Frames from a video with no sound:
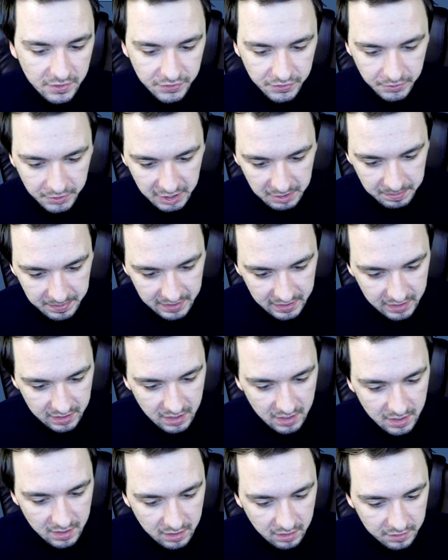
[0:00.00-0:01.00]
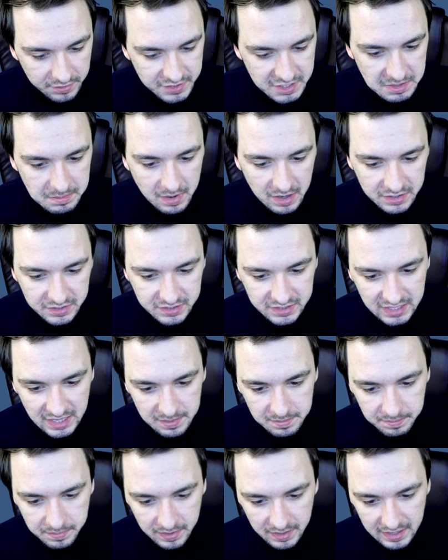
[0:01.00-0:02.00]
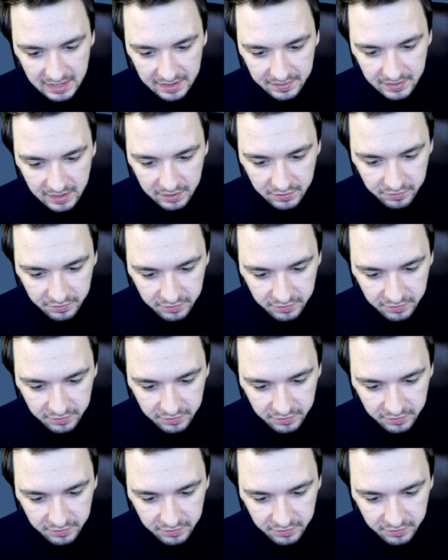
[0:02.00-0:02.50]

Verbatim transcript: thirty P, customize template, and then